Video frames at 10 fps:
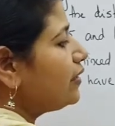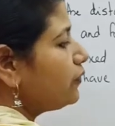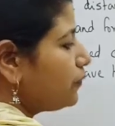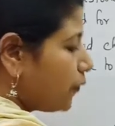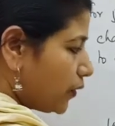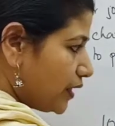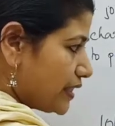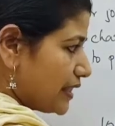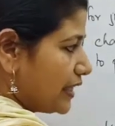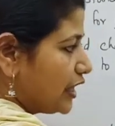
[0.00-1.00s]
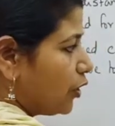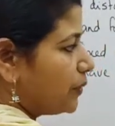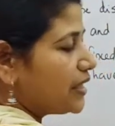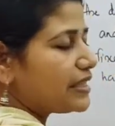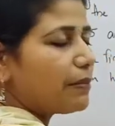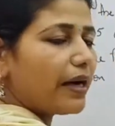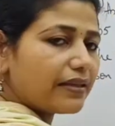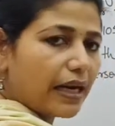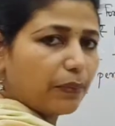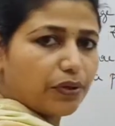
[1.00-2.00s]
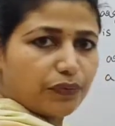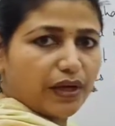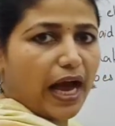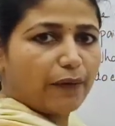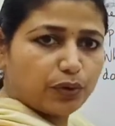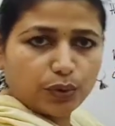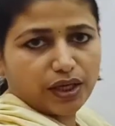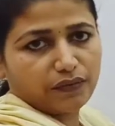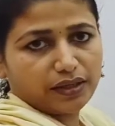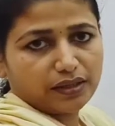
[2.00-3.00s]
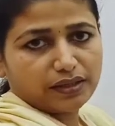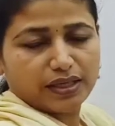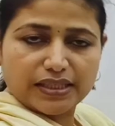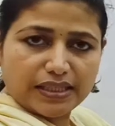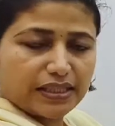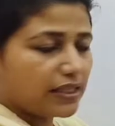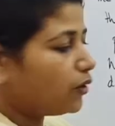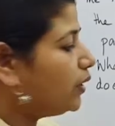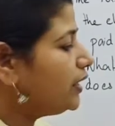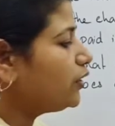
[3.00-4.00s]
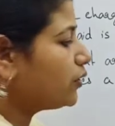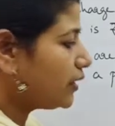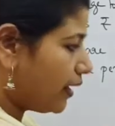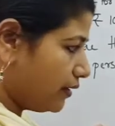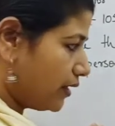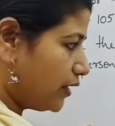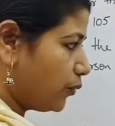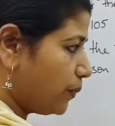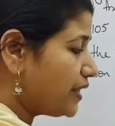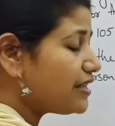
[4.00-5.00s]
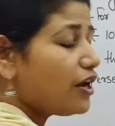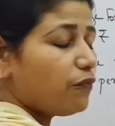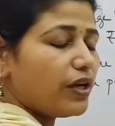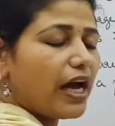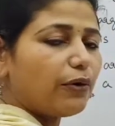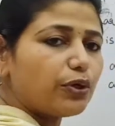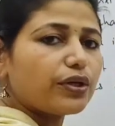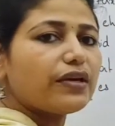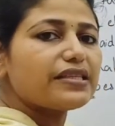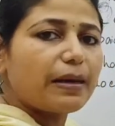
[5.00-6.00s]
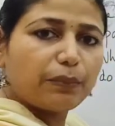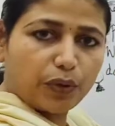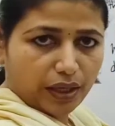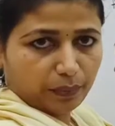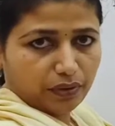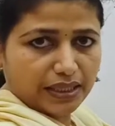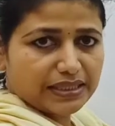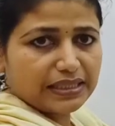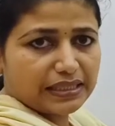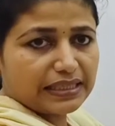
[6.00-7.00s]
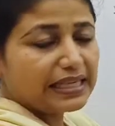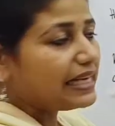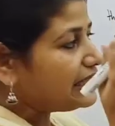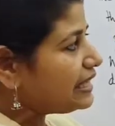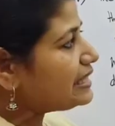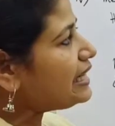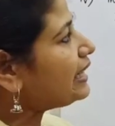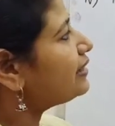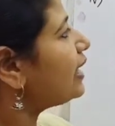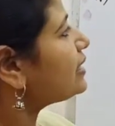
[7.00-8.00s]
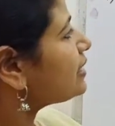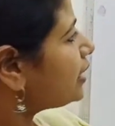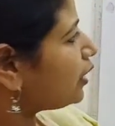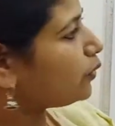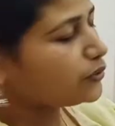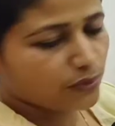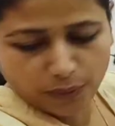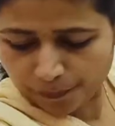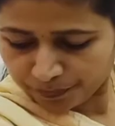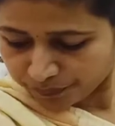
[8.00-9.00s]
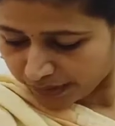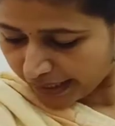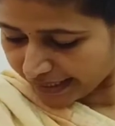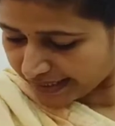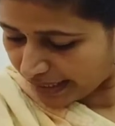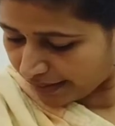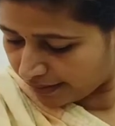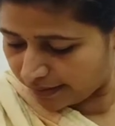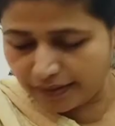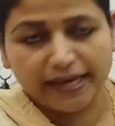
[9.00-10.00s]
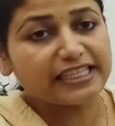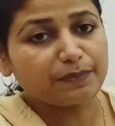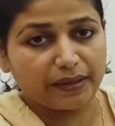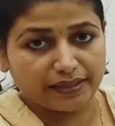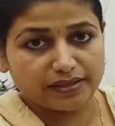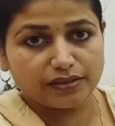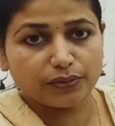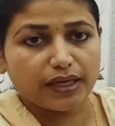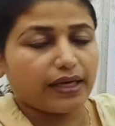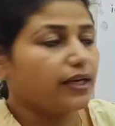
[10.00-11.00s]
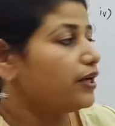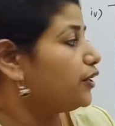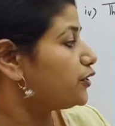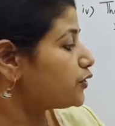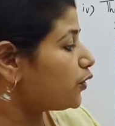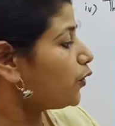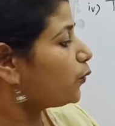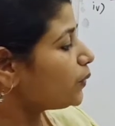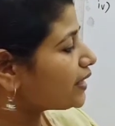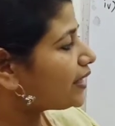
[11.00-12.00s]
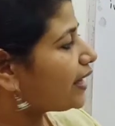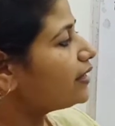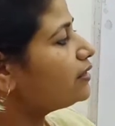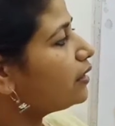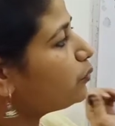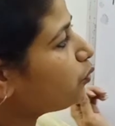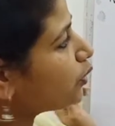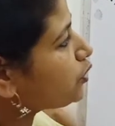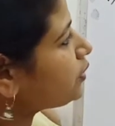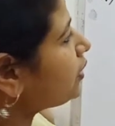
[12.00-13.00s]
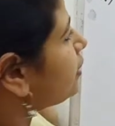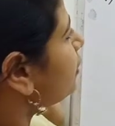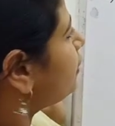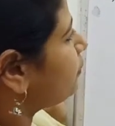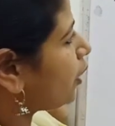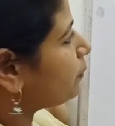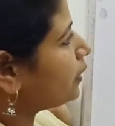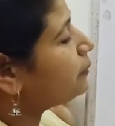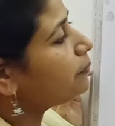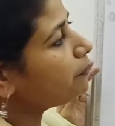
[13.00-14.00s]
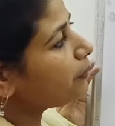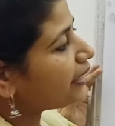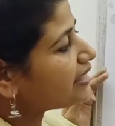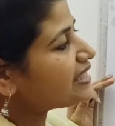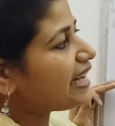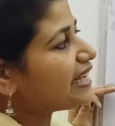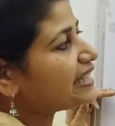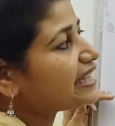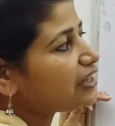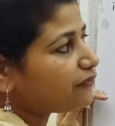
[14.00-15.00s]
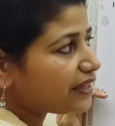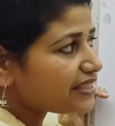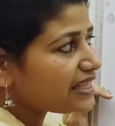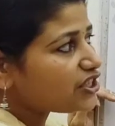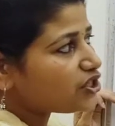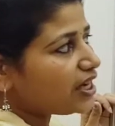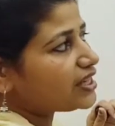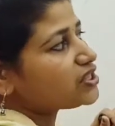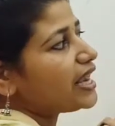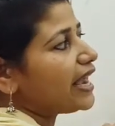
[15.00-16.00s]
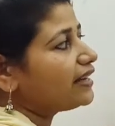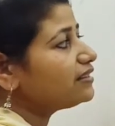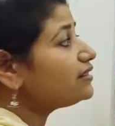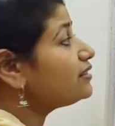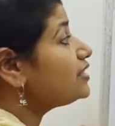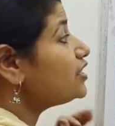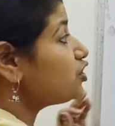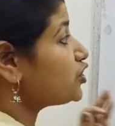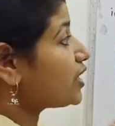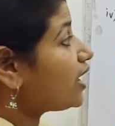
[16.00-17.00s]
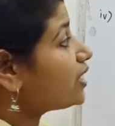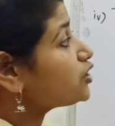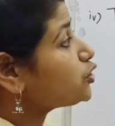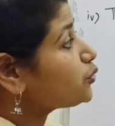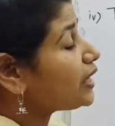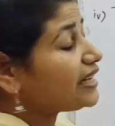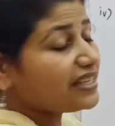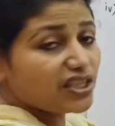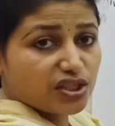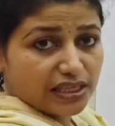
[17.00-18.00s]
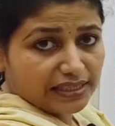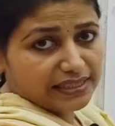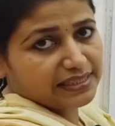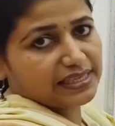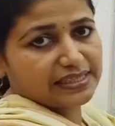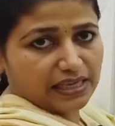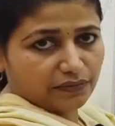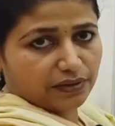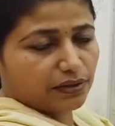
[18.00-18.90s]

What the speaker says: for this 10 kilometers, some other amount we have to give, isn't it? Only not the 100 rupees, we have to give some more amount, isn't it? Just like that here also explained. Okay, so we can move on to the problem by taking the fixed charge and the charge to the additional distance covered.